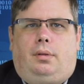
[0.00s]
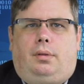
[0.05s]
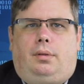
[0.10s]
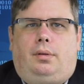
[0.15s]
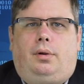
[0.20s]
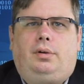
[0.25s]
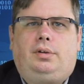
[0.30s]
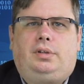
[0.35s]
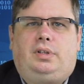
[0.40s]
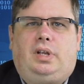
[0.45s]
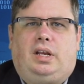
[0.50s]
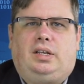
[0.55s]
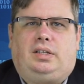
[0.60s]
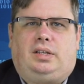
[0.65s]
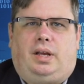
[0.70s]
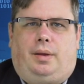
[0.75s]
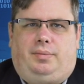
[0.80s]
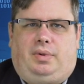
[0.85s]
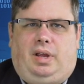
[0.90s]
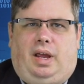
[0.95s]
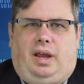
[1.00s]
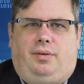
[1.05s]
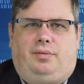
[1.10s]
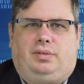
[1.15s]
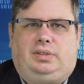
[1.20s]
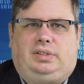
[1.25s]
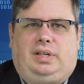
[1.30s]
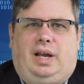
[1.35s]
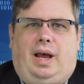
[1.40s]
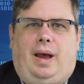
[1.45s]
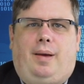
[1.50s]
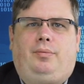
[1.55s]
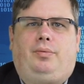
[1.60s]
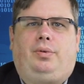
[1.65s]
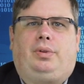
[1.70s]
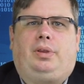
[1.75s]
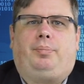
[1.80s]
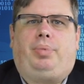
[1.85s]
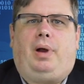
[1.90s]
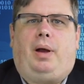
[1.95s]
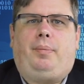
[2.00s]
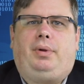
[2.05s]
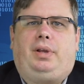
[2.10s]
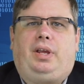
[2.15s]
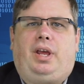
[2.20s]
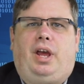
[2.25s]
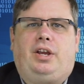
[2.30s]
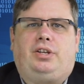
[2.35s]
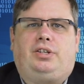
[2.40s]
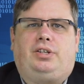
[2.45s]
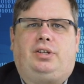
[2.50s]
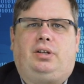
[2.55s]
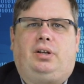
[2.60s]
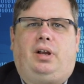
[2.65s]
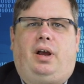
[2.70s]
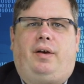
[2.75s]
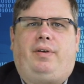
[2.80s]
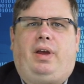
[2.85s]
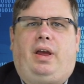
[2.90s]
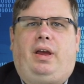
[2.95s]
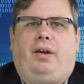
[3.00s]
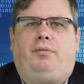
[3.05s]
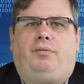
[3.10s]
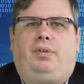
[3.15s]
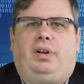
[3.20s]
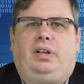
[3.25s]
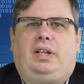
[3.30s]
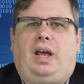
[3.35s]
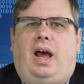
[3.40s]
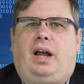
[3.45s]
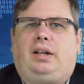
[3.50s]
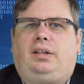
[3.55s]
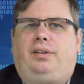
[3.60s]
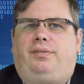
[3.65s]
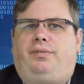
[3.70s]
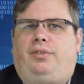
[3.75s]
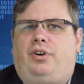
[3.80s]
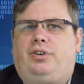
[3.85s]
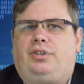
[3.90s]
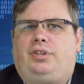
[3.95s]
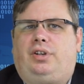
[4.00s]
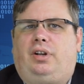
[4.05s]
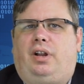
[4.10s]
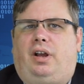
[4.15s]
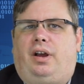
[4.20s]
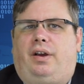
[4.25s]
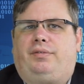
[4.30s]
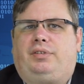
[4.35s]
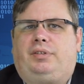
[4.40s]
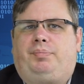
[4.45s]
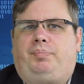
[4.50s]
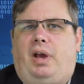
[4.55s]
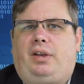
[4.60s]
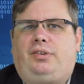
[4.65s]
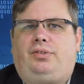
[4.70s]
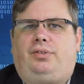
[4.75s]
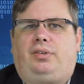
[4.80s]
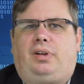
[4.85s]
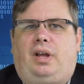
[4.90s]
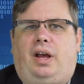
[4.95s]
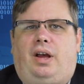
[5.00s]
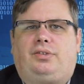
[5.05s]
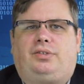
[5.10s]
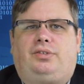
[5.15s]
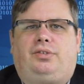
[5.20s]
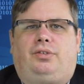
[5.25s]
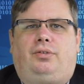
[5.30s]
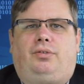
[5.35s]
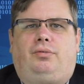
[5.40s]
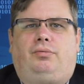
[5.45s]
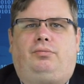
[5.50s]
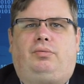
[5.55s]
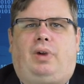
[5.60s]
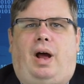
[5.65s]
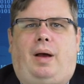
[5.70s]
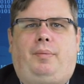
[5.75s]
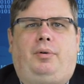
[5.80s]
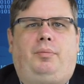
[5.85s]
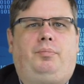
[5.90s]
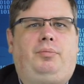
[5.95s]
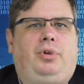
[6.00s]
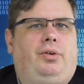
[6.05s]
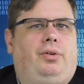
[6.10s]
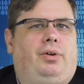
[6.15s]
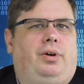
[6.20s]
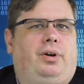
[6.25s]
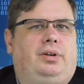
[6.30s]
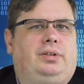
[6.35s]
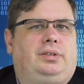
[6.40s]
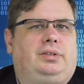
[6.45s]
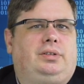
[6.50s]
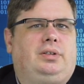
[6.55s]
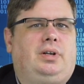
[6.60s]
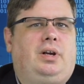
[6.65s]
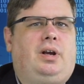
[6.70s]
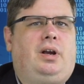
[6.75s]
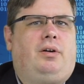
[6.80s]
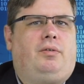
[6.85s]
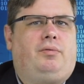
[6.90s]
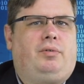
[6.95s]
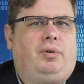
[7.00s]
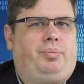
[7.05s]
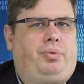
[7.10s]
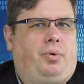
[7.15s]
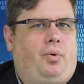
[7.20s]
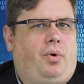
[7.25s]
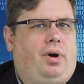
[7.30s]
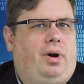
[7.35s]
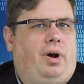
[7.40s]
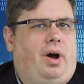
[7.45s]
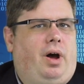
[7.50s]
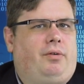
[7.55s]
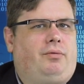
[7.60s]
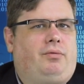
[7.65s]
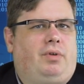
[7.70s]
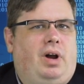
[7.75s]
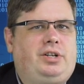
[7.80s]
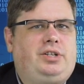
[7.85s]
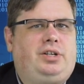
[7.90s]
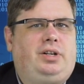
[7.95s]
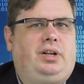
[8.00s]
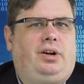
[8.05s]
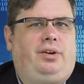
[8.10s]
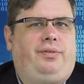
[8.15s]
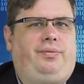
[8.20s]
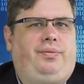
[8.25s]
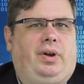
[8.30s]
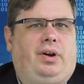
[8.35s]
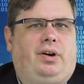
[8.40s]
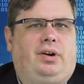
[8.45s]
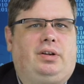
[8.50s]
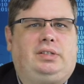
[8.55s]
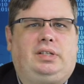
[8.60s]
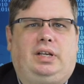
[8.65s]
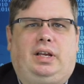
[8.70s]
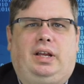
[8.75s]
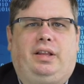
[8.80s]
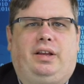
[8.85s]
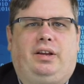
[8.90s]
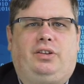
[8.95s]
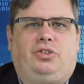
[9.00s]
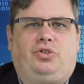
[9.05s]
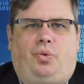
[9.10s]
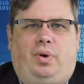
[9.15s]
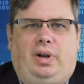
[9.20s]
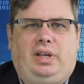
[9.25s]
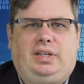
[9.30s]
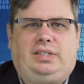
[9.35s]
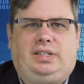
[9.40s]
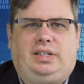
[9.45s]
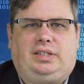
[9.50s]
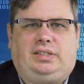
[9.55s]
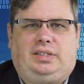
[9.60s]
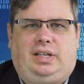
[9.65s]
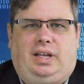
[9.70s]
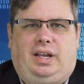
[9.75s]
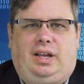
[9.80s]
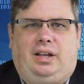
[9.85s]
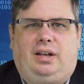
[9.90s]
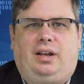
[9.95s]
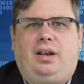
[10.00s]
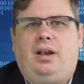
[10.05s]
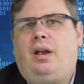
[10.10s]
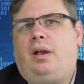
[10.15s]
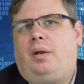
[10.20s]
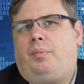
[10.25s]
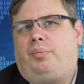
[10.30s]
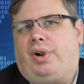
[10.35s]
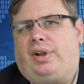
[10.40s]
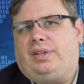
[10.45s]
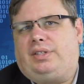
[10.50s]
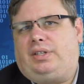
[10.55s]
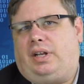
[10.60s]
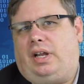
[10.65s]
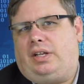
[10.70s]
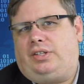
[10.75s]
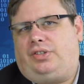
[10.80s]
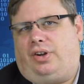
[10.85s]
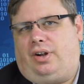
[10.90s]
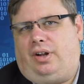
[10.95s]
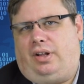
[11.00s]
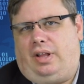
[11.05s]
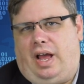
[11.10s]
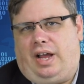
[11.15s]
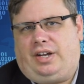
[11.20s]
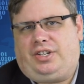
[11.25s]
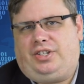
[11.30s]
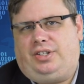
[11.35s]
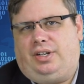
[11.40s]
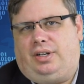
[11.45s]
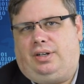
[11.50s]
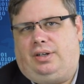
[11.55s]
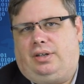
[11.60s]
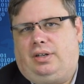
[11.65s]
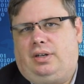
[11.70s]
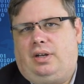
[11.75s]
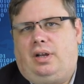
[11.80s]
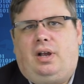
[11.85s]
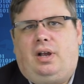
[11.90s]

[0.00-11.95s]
Thursday's update was timed with the publication of a redacted version of Special Counsel Robert Mueller's report on Russian interference in the 2016 presidential election,